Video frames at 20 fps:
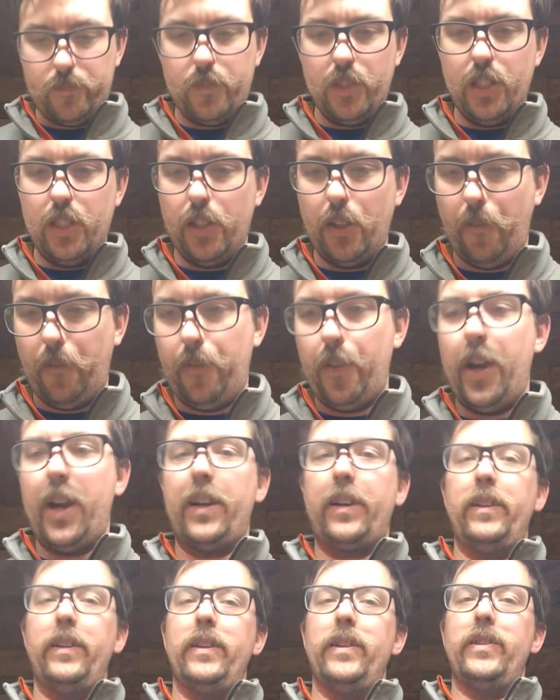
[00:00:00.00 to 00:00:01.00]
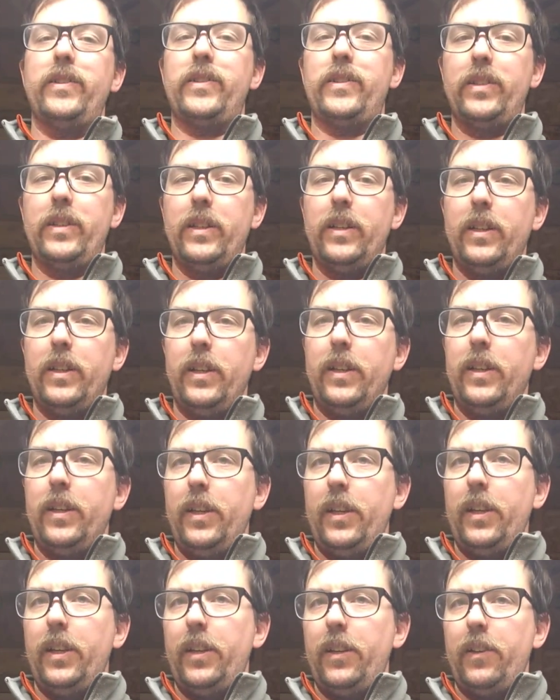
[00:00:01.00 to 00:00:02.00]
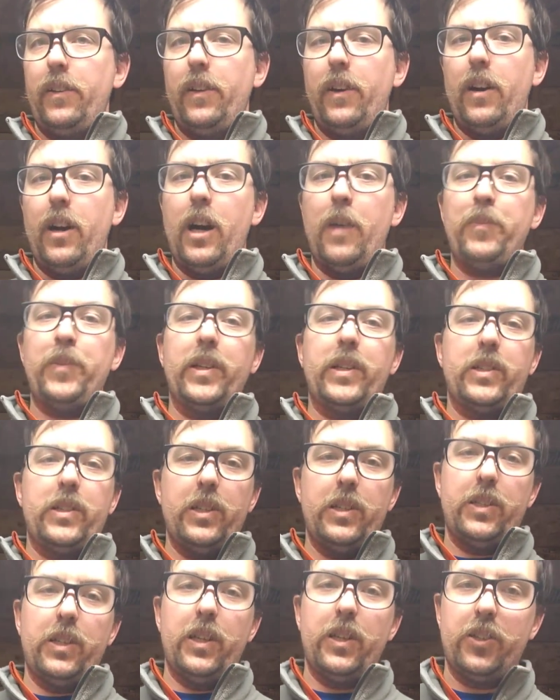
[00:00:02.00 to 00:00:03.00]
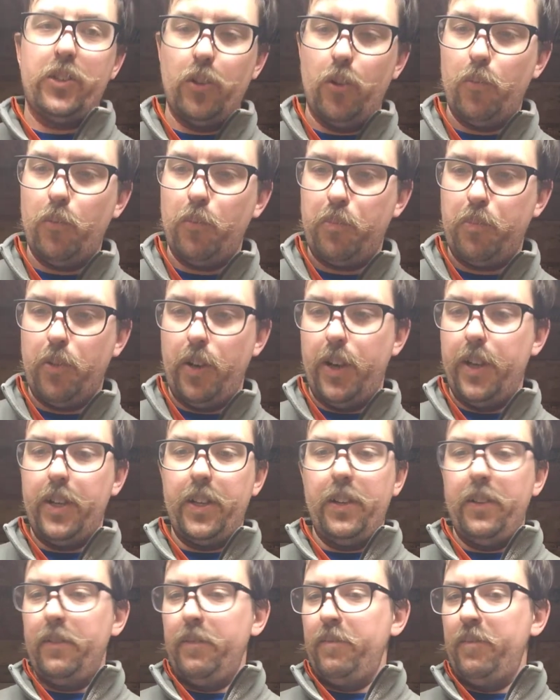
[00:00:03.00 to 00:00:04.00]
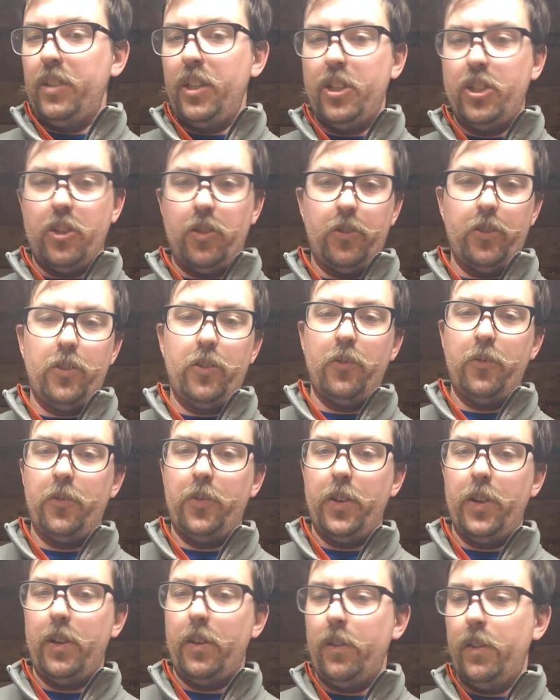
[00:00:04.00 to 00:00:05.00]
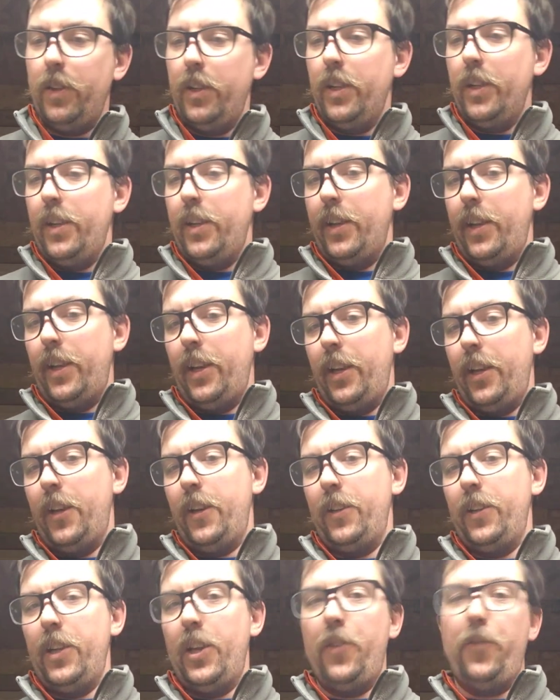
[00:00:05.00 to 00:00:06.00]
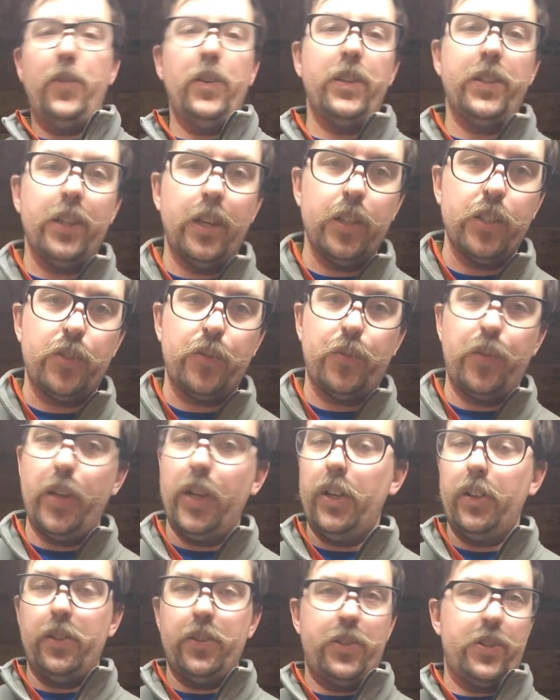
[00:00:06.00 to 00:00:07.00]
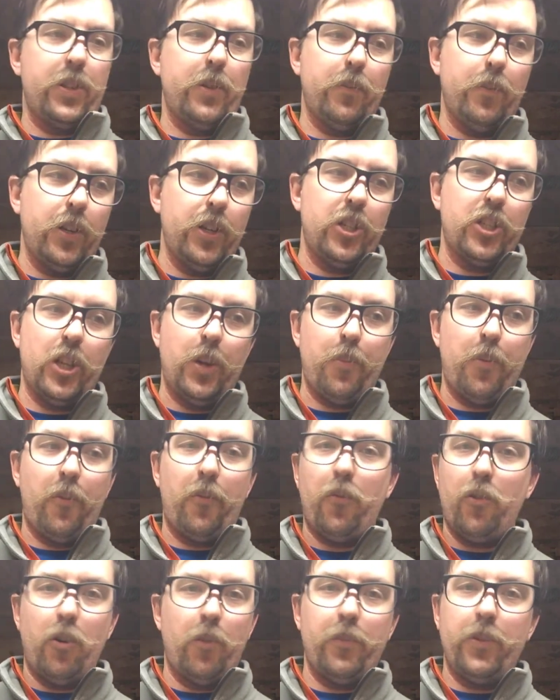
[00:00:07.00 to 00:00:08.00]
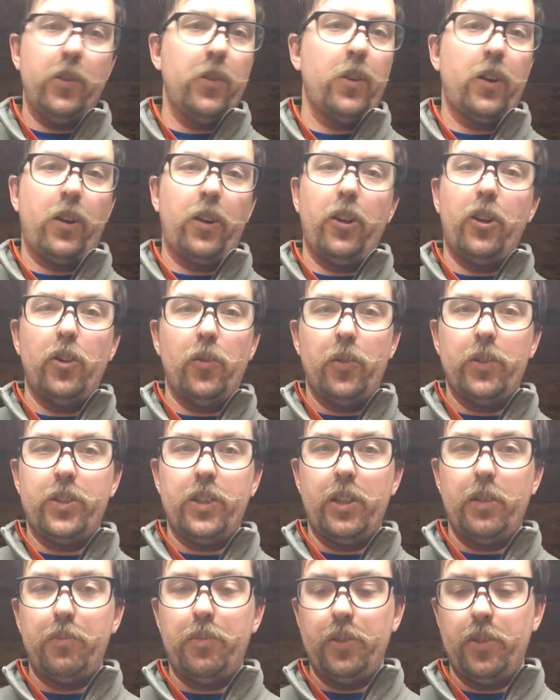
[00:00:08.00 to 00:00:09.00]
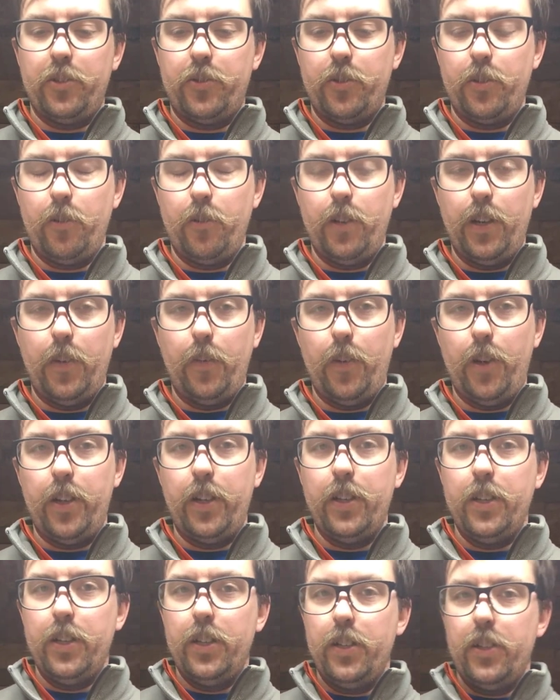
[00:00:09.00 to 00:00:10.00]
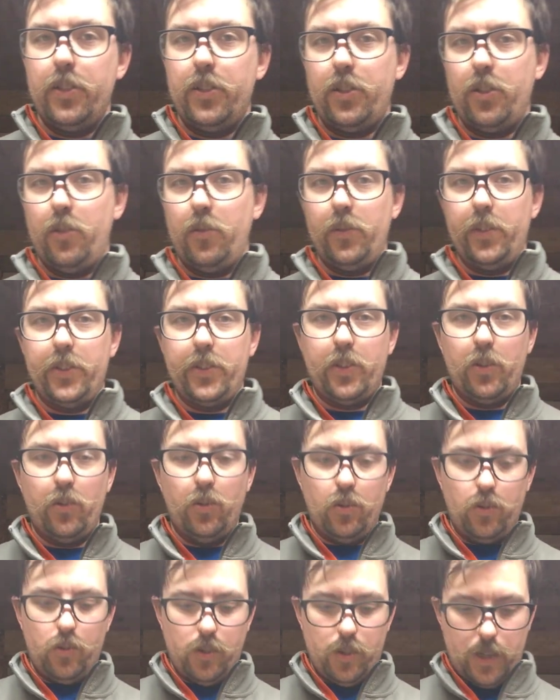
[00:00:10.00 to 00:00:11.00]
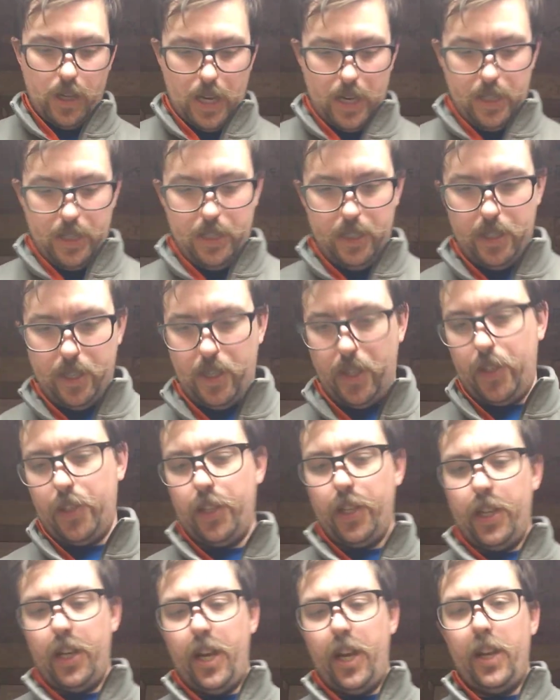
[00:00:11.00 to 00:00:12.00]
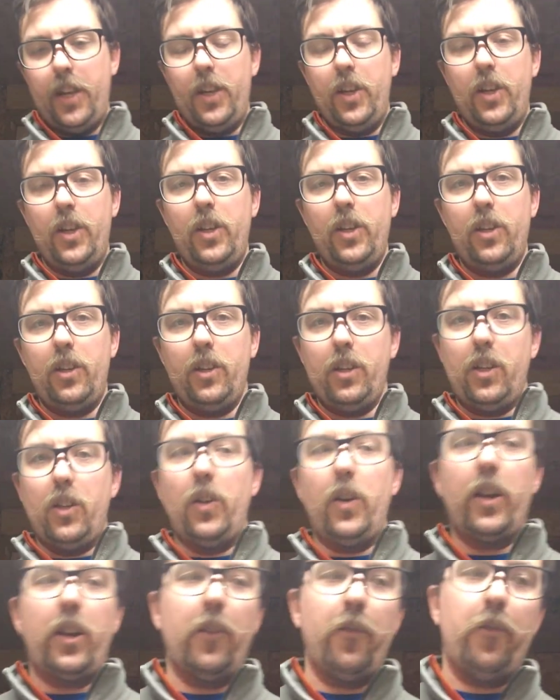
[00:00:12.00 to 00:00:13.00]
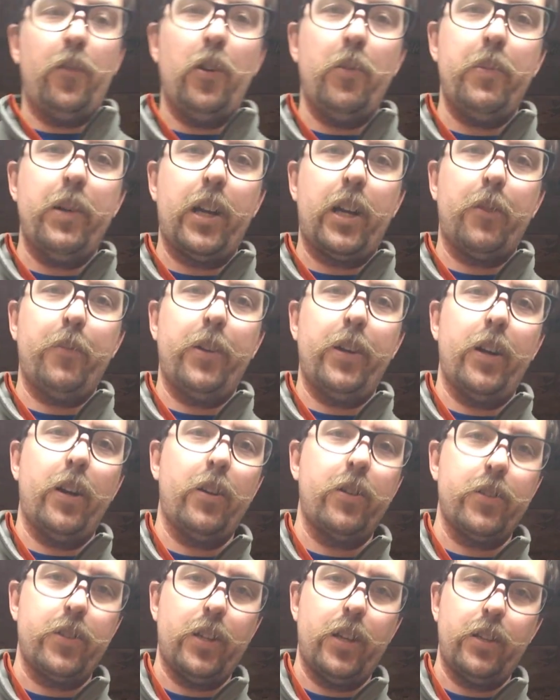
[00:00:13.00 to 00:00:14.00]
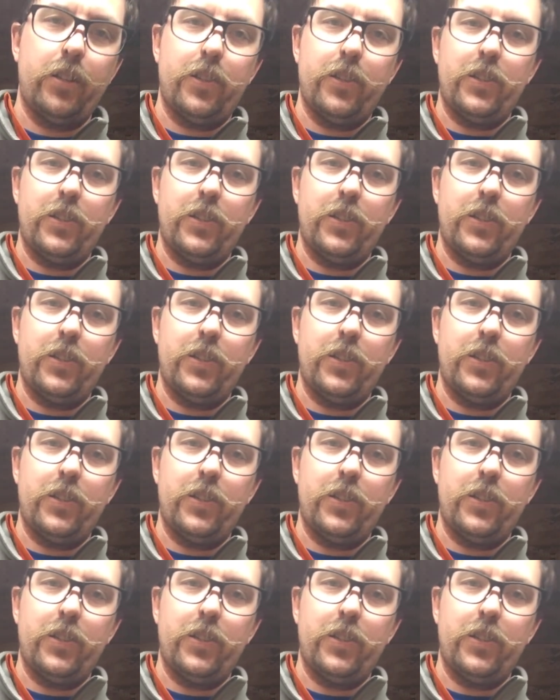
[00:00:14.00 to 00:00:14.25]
The fact is, optics these days don't break. They generally don't fail. And if it does fail in some way, shape, or form, you're not going to know until you pull the trigger anyway. So this whole idea that, I can fall back on my iron sights and